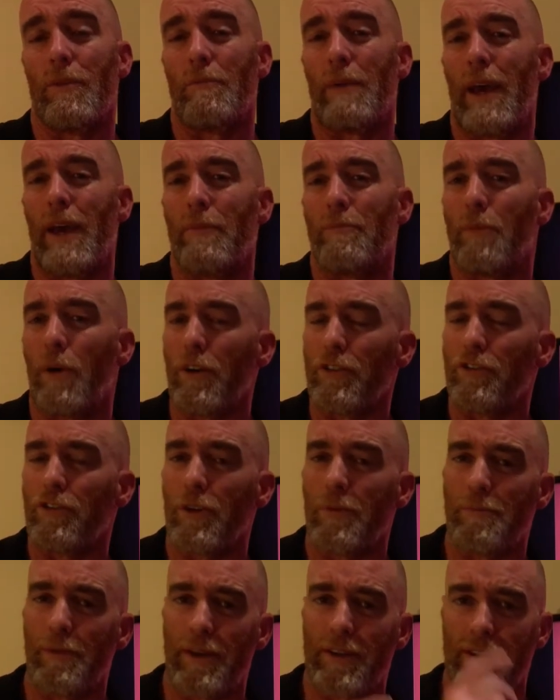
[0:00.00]
bad
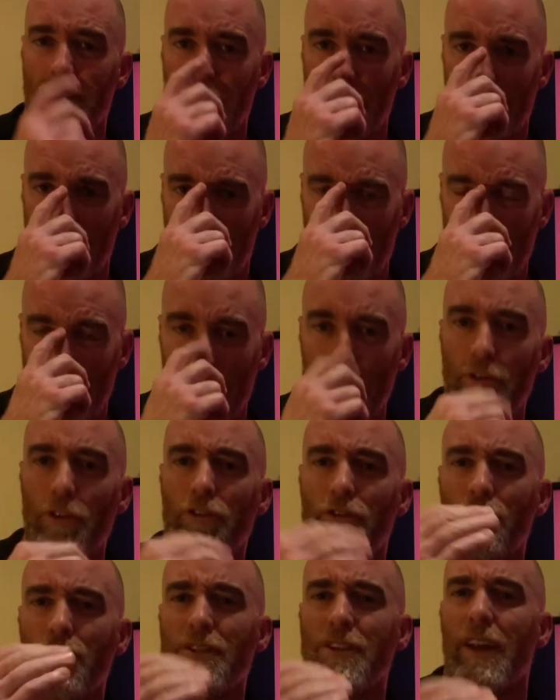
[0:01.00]
posture but the
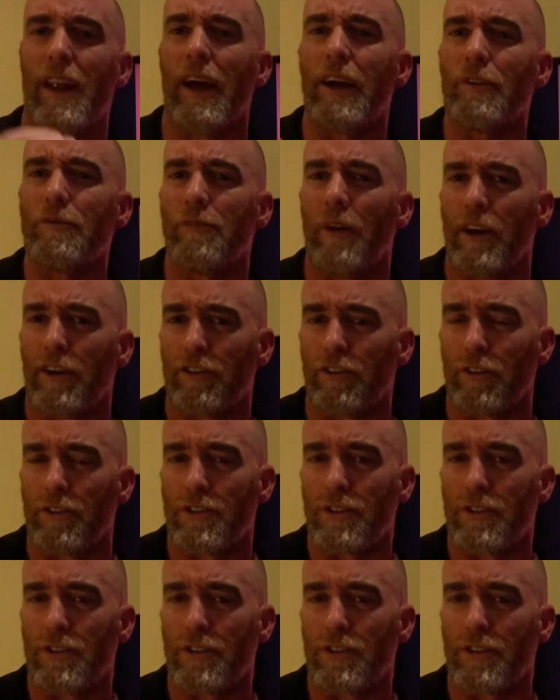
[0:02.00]
reduced lung function.